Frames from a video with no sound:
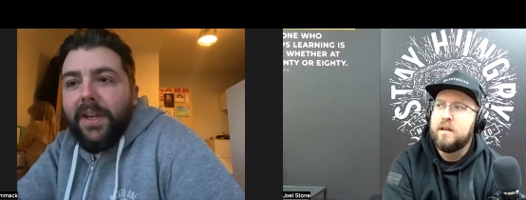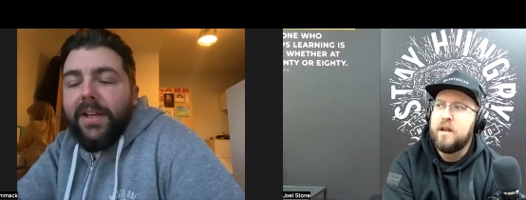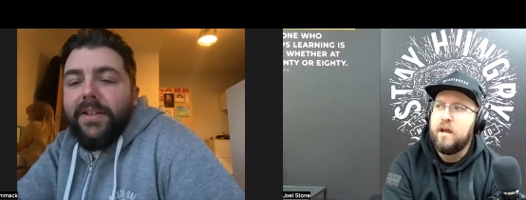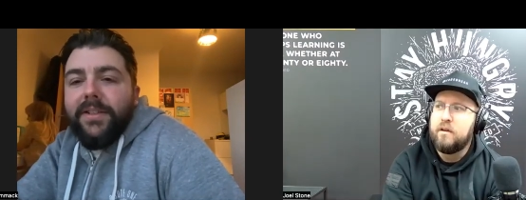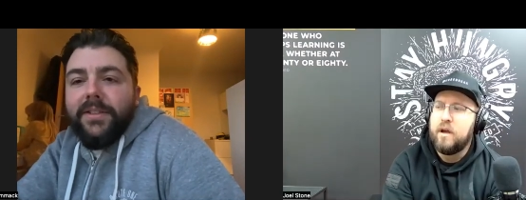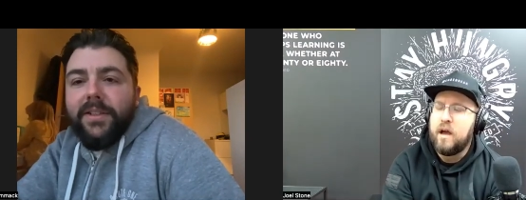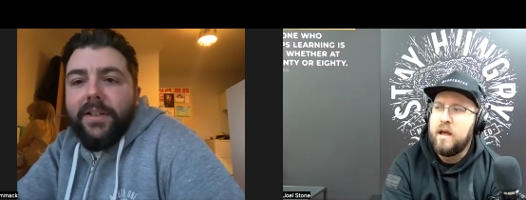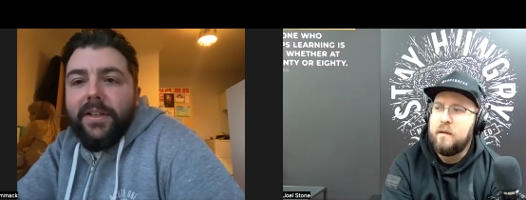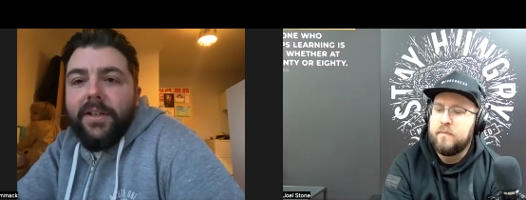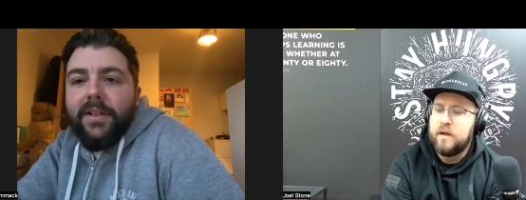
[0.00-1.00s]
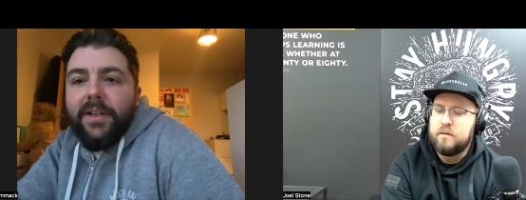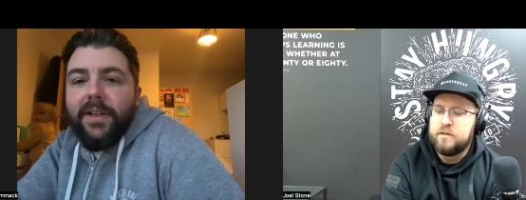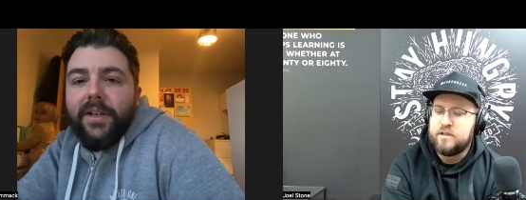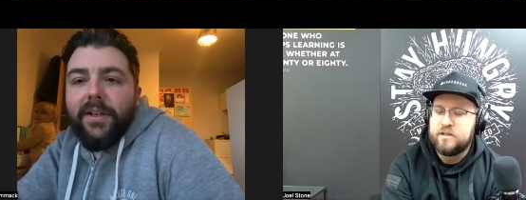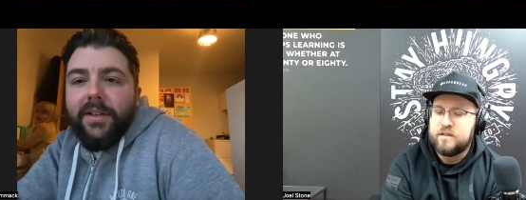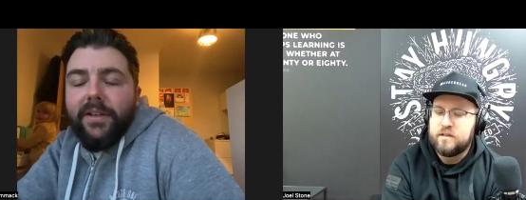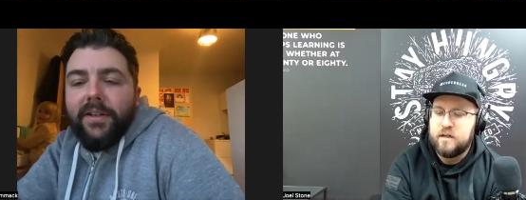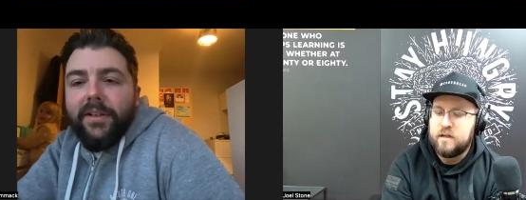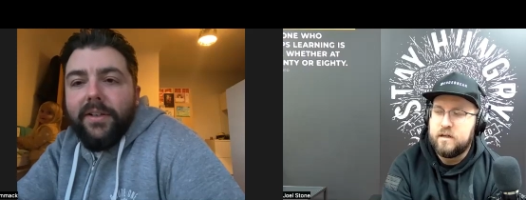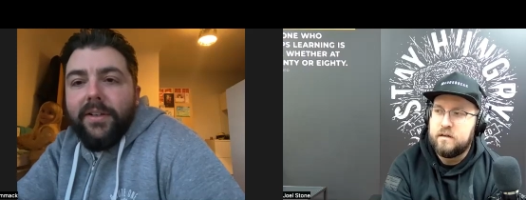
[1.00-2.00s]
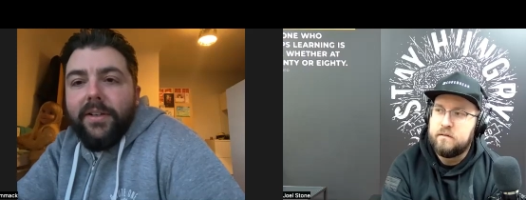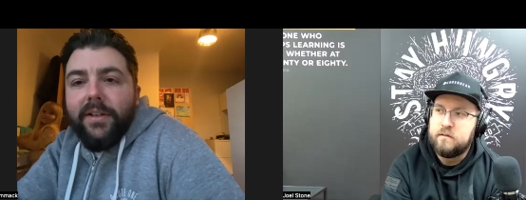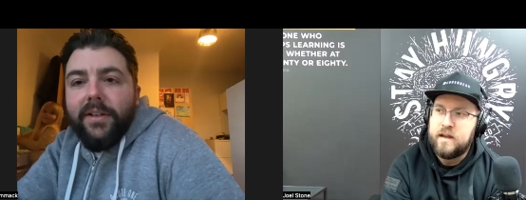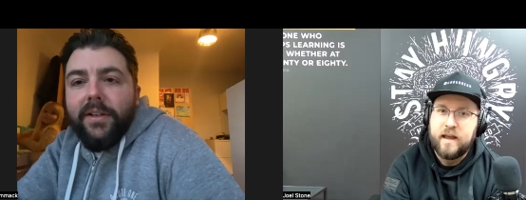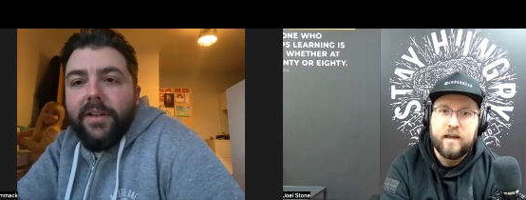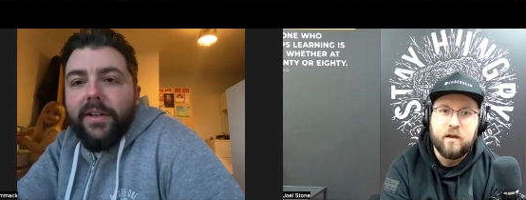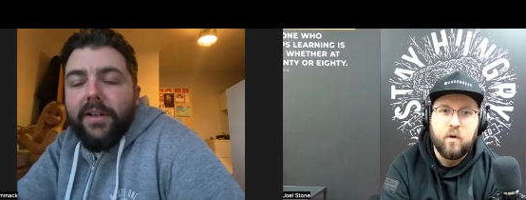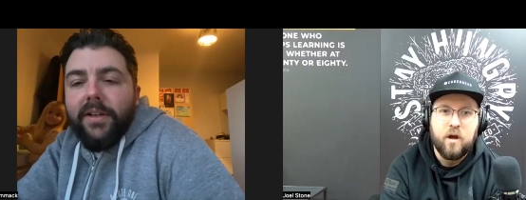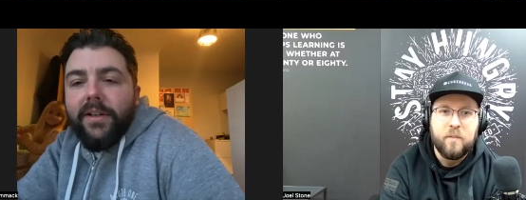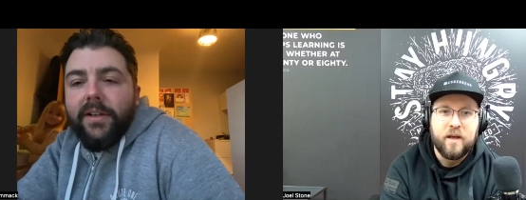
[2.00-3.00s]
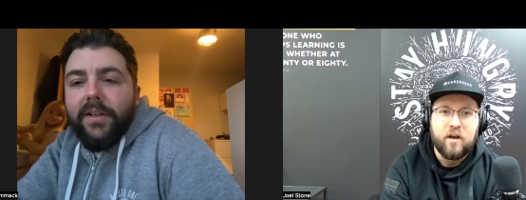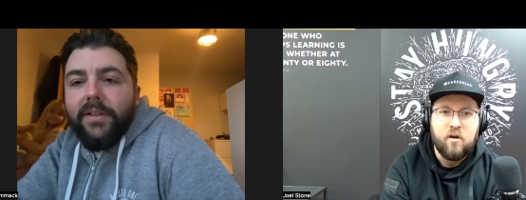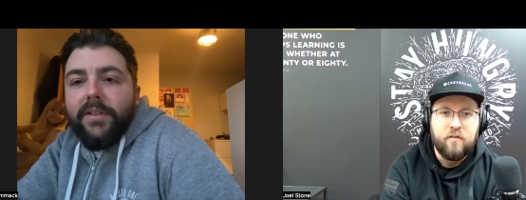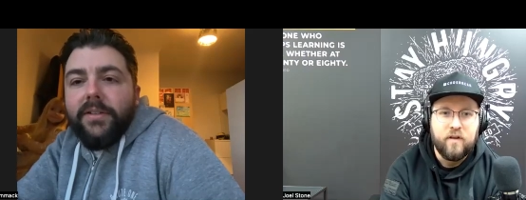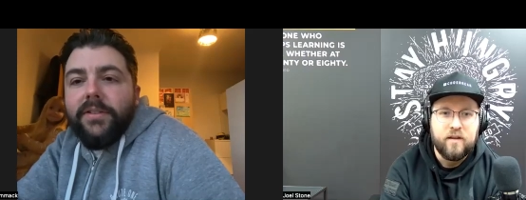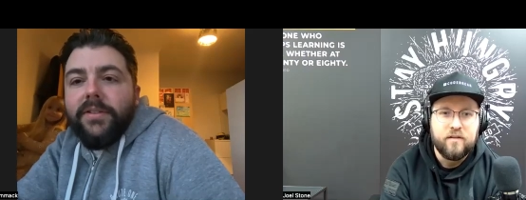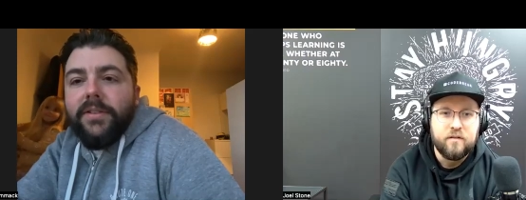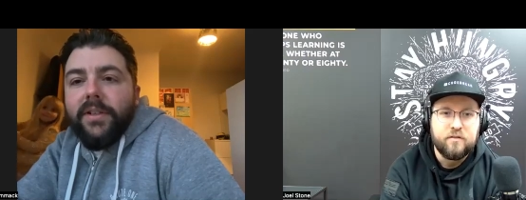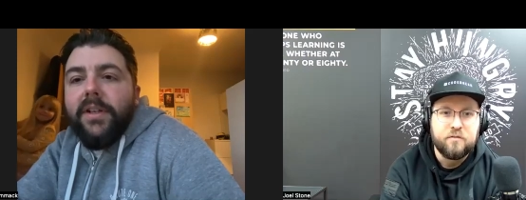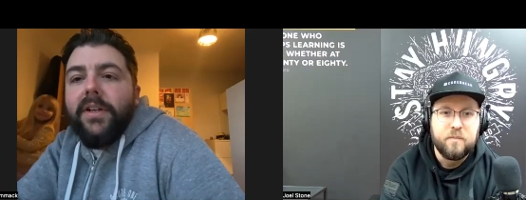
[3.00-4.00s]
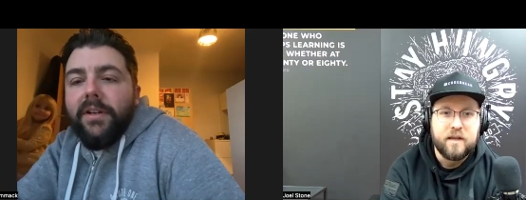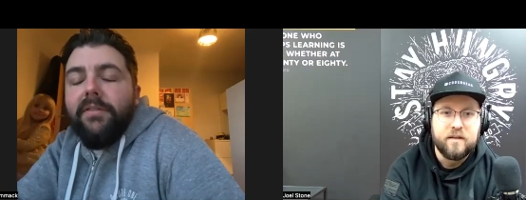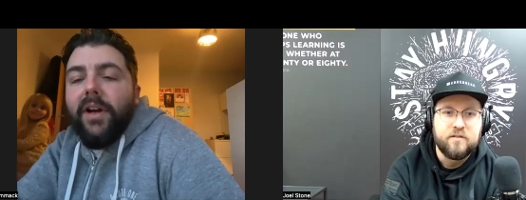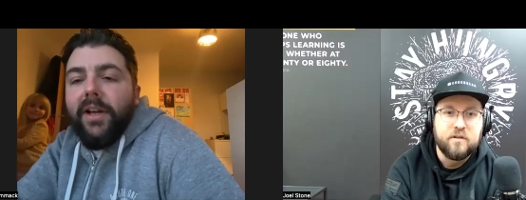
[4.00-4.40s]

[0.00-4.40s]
Speaker 1: no, um, I was just necking quite a bit of coffee, so I was just making Right.